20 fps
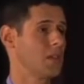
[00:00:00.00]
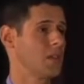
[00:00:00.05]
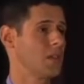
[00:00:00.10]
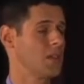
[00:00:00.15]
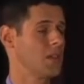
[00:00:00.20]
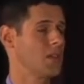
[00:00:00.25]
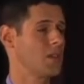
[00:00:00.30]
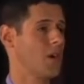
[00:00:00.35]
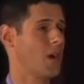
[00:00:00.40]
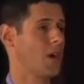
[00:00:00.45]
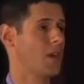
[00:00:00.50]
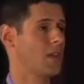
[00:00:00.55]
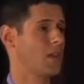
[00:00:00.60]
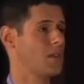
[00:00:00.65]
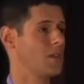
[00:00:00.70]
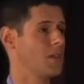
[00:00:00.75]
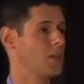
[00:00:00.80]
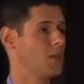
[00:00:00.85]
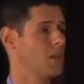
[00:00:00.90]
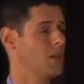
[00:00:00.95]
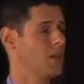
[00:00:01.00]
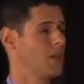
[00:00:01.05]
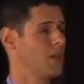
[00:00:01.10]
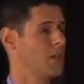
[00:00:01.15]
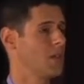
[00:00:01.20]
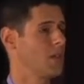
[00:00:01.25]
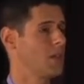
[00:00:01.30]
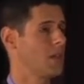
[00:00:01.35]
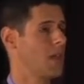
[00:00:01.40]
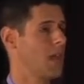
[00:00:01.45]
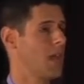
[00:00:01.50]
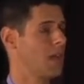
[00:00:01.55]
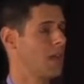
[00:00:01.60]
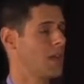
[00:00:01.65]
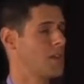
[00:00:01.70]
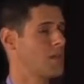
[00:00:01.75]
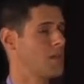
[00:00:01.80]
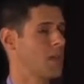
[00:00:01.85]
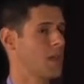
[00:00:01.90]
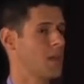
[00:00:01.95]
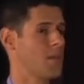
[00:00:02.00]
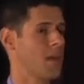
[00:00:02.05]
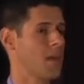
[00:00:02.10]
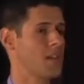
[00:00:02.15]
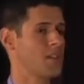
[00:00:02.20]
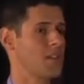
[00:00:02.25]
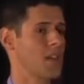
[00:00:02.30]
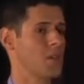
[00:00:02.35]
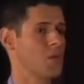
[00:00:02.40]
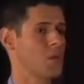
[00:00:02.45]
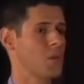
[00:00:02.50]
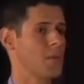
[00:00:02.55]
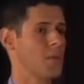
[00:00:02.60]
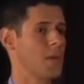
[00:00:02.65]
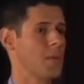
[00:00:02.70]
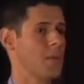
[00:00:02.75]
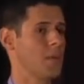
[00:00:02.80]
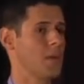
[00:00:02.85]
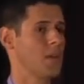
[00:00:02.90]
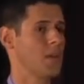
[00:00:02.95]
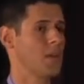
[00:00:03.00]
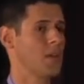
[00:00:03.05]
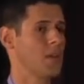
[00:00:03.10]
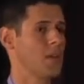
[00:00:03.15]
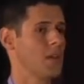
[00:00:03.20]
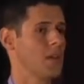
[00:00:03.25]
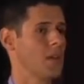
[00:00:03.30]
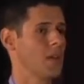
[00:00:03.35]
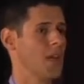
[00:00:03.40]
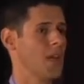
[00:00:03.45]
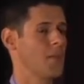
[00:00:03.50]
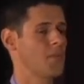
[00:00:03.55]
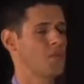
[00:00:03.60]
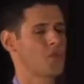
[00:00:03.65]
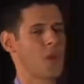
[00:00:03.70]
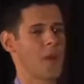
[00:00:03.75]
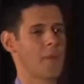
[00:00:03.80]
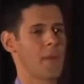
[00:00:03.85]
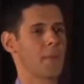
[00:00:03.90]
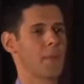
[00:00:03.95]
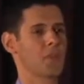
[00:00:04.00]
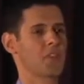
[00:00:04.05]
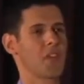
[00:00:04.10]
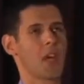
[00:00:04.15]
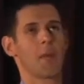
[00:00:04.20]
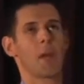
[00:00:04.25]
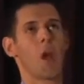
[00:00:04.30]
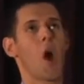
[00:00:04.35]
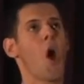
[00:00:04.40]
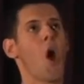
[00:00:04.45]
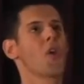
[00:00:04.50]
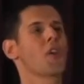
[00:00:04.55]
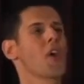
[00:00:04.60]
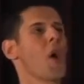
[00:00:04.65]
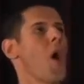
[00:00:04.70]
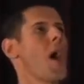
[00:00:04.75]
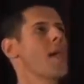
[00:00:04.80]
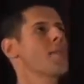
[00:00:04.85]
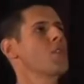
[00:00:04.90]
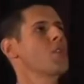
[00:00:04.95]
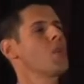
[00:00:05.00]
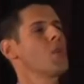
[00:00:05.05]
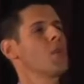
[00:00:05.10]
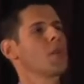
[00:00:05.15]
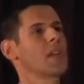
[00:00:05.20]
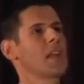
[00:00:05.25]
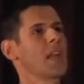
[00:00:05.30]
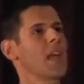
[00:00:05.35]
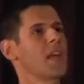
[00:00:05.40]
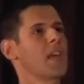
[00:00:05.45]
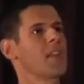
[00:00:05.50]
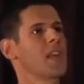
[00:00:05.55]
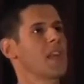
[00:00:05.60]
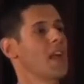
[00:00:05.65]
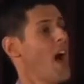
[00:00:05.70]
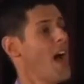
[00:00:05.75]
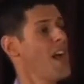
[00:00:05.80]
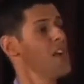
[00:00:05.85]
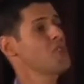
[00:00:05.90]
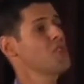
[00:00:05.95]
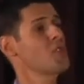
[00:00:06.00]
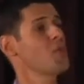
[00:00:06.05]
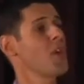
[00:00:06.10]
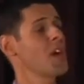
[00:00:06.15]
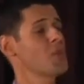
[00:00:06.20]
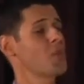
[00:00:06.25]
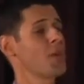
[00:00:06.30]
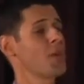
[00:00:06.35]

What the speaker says: in talking to gay, lesbian, and bisexual people. And straight people say to me, oh, no, I'm cool with the gay thing. I used to watch